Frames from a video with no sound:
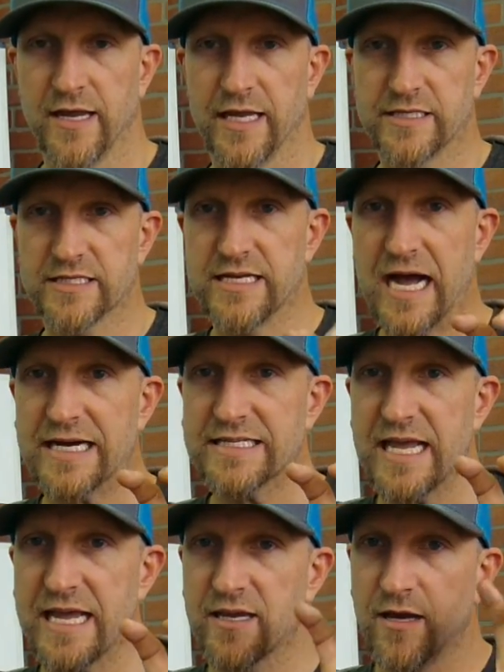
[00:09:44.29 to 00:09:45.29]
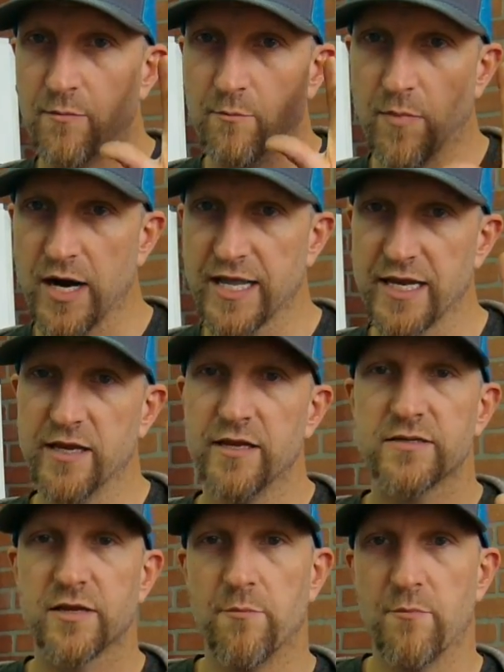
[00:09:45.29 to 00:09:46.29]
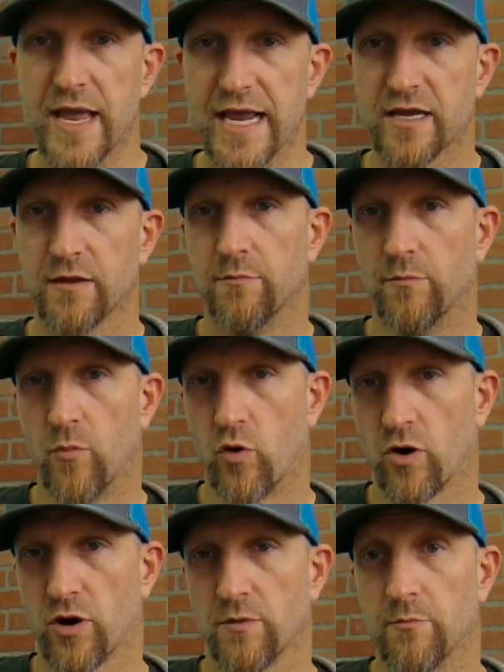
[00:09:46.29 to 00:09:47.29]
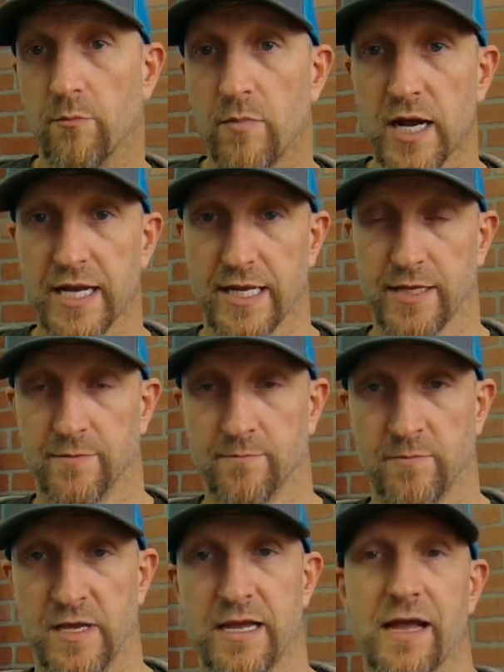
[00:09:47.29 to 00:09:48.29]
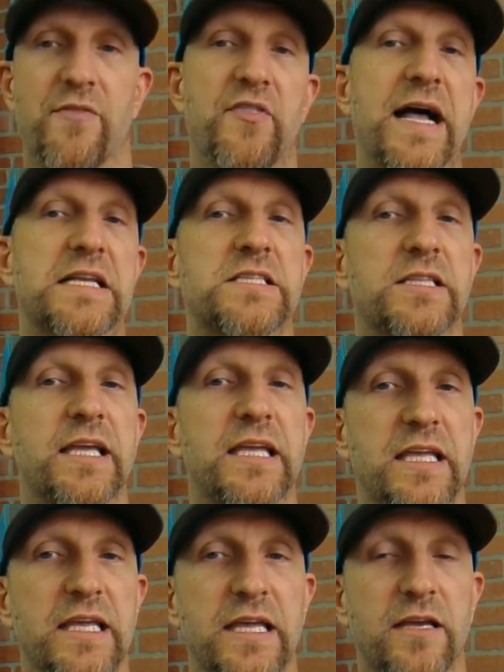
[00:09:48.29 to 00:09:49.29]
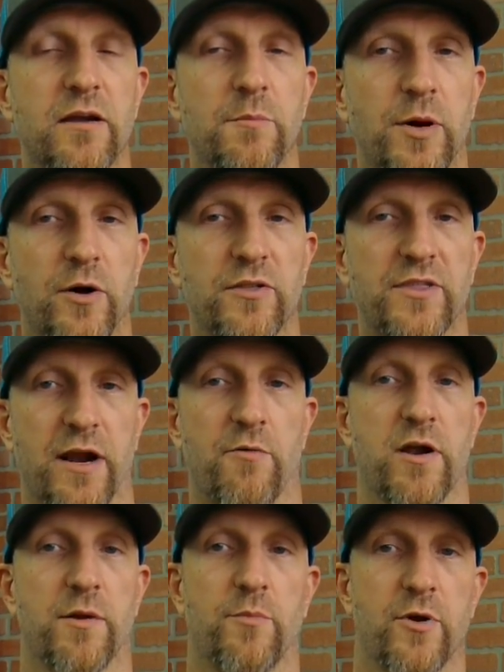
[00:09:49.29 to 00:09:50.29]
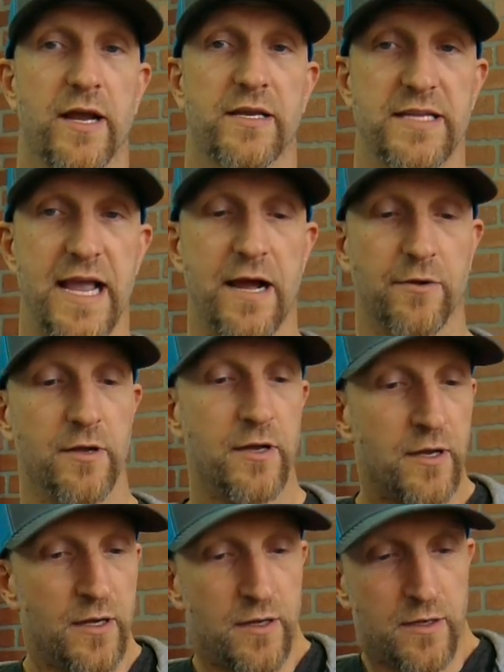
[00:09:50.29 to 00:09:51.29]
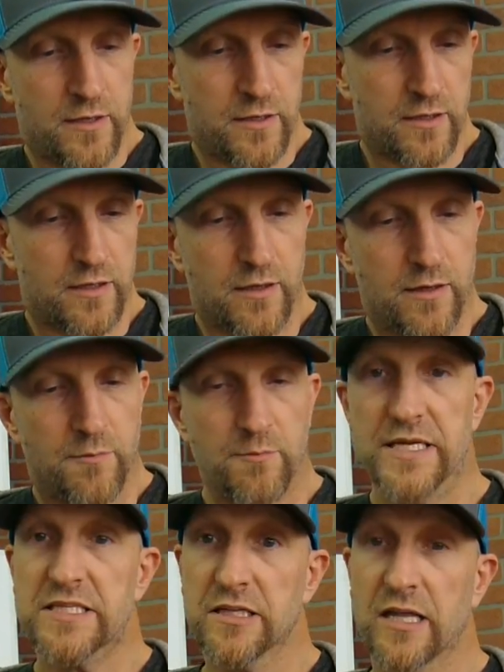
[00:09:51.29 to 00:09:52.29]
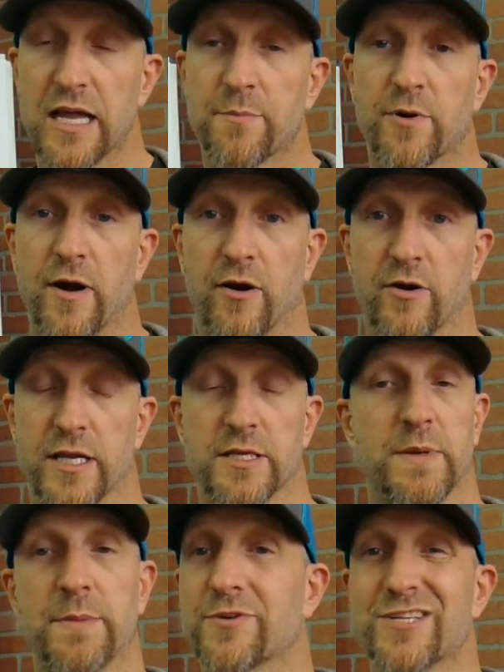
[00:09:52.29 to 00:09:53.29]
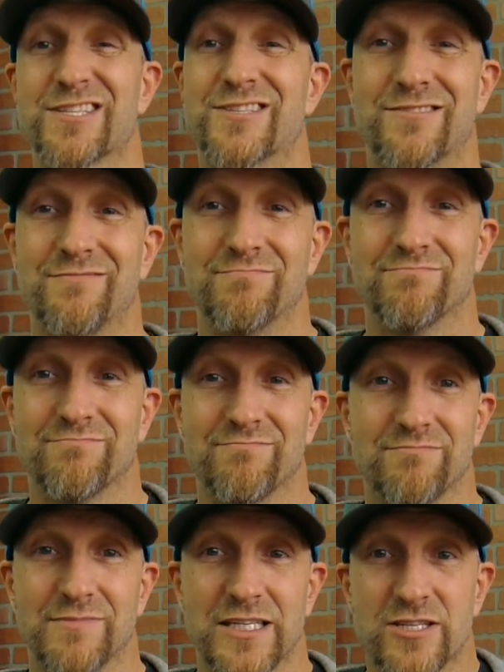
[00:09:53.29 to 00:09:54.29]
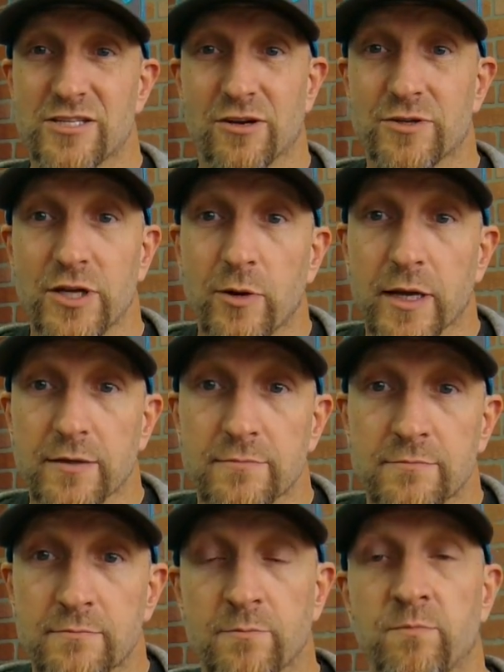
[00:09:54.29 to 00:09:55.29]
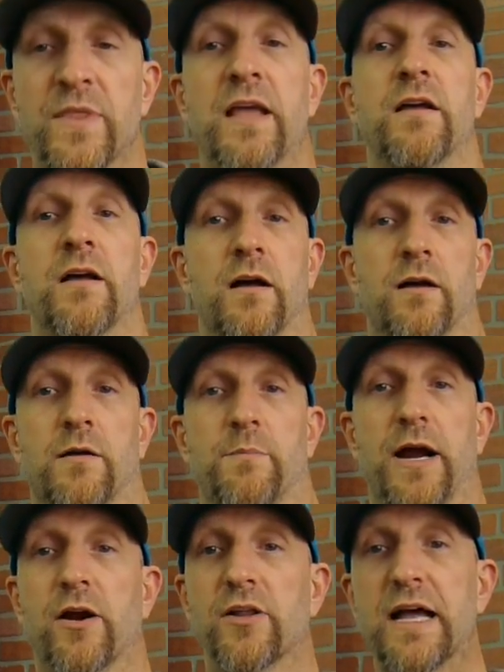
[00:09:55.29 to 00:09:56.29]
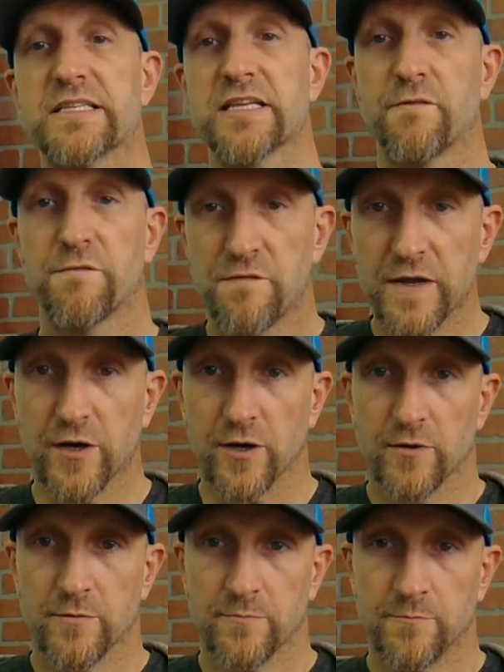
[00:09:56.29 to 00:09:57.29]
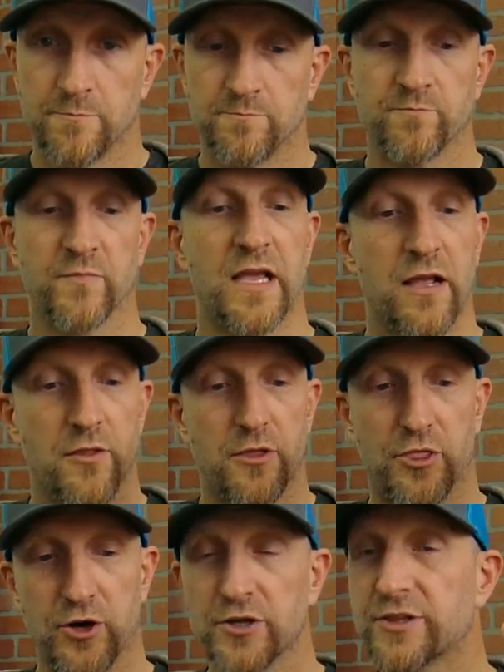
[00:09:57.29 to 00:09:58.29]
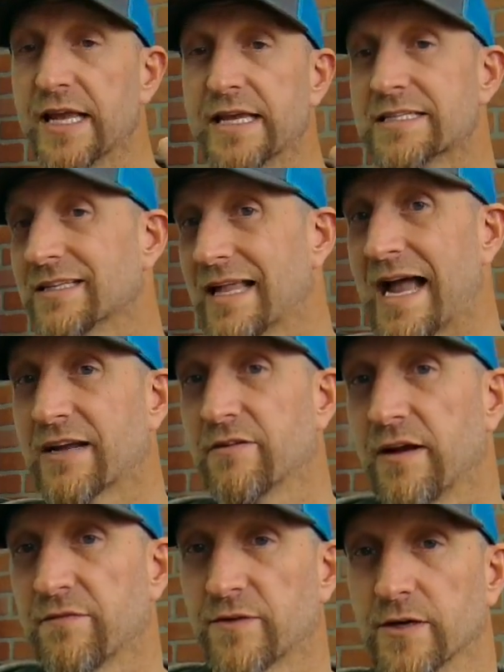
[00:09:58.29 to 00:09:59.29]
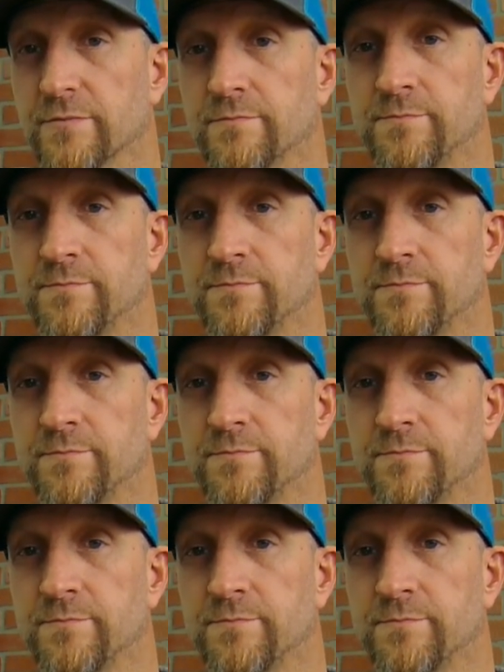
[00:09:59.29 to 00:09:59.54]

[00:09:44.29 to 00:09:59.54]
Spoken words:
It does not take money to make more money. And that's the key component that I want to break down. Misaligned priorities. You just don't do it. Paralyzing fear. The third thing is a lack of effort.